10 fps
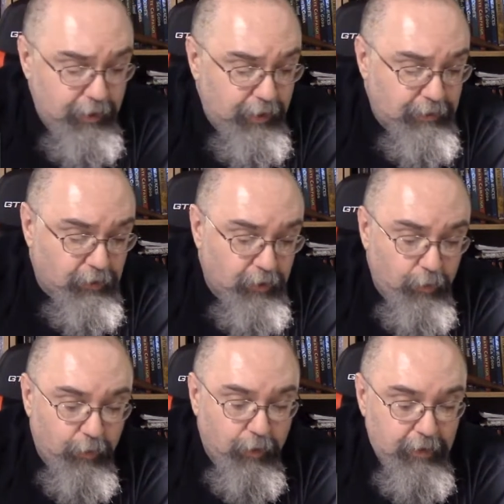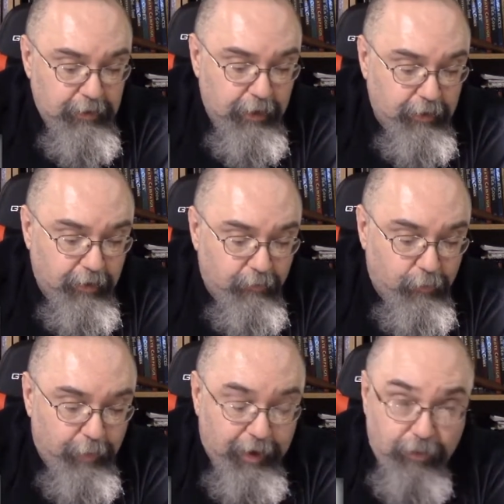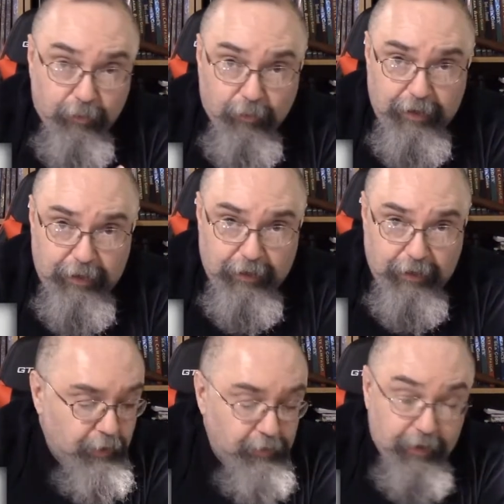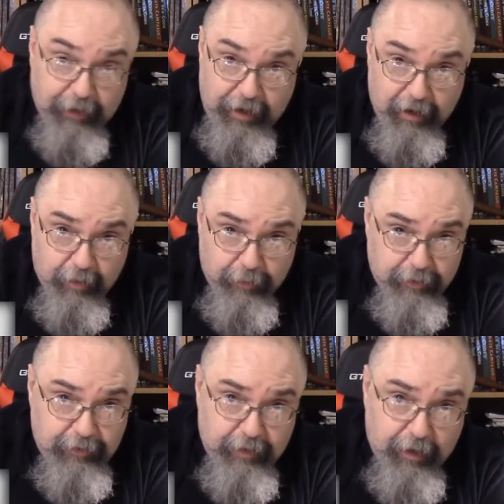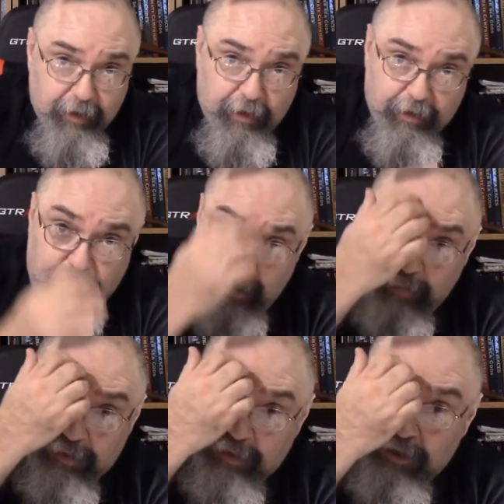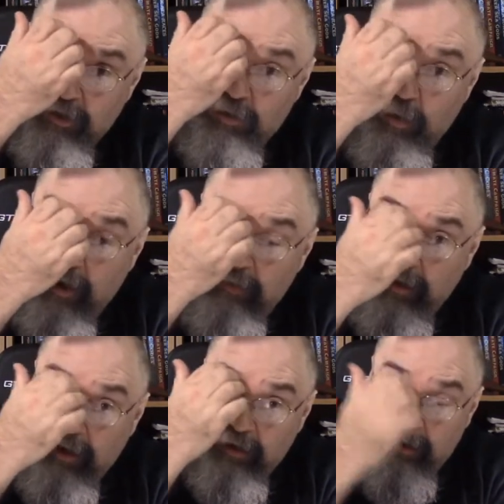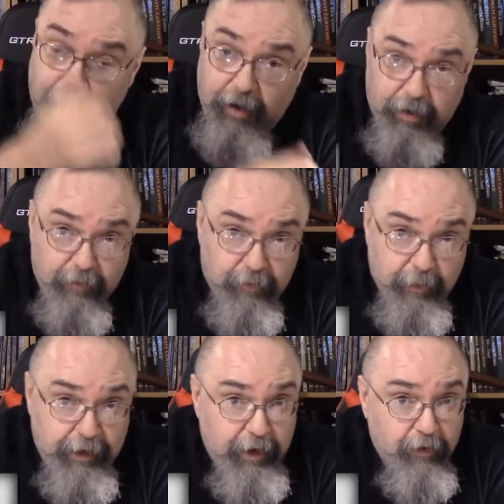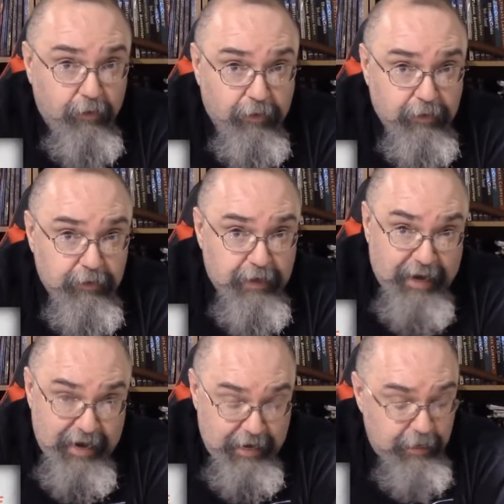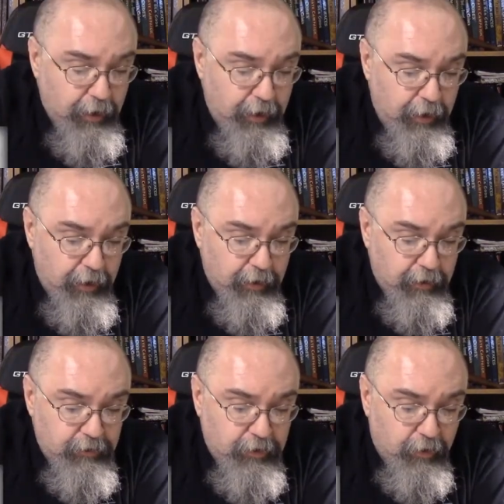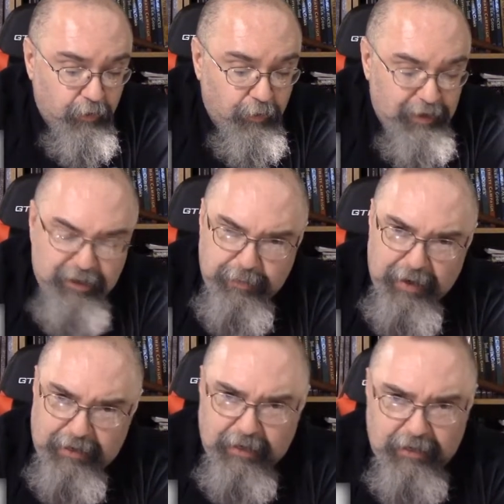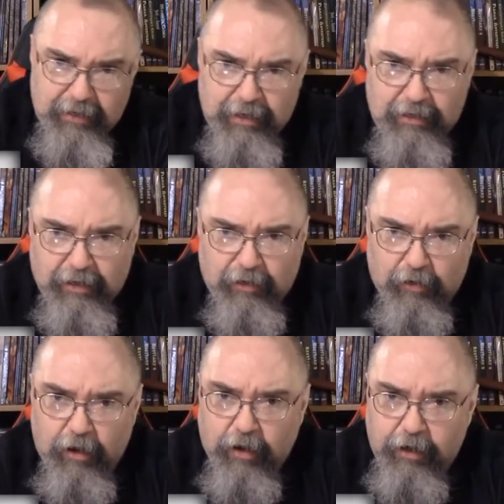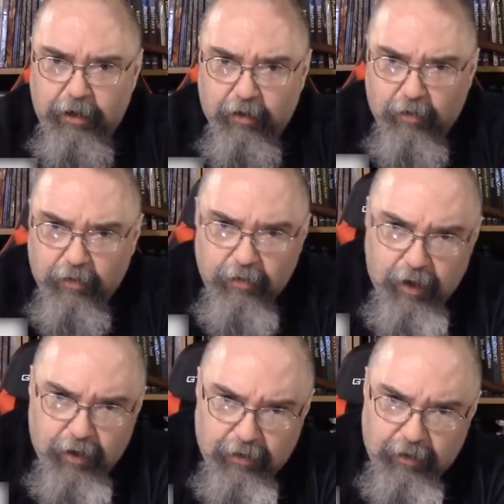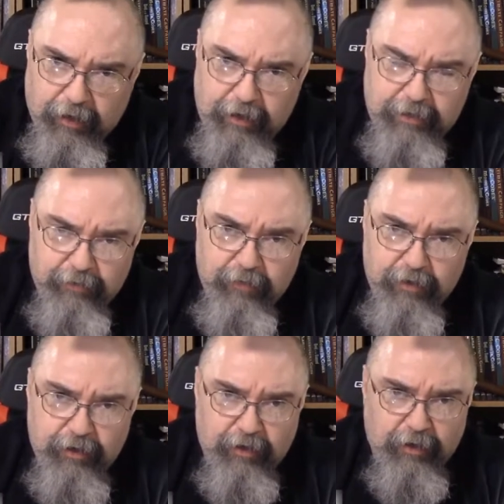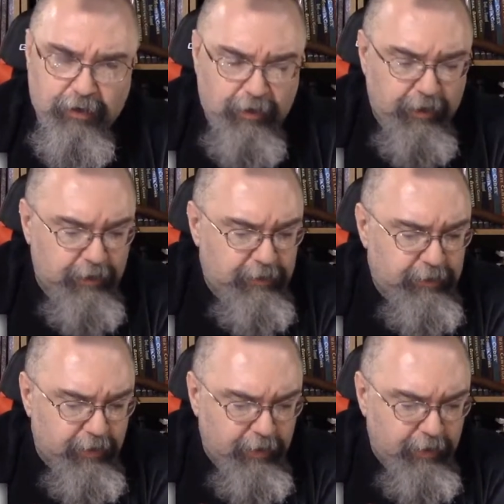It's a lower tech level by 3 than the carapace. Carapace is a 12, and the mechanical is a 9, and so it just makes sense that it's a little clunkier, a little less efficient, a little less,